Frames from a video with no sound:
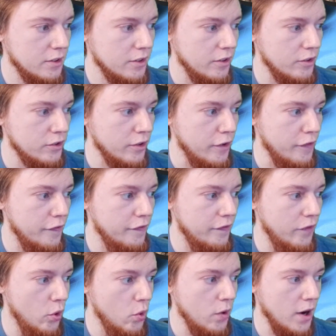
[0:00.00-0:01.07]
There's only
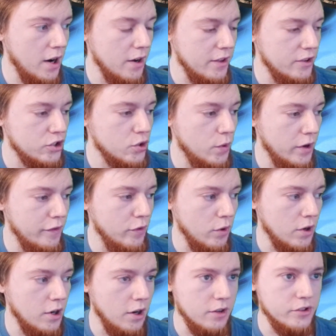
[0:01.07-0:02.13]
4 out of these 24
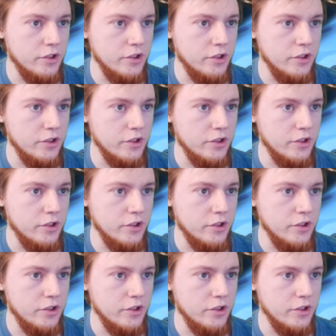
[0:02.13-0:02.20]
cards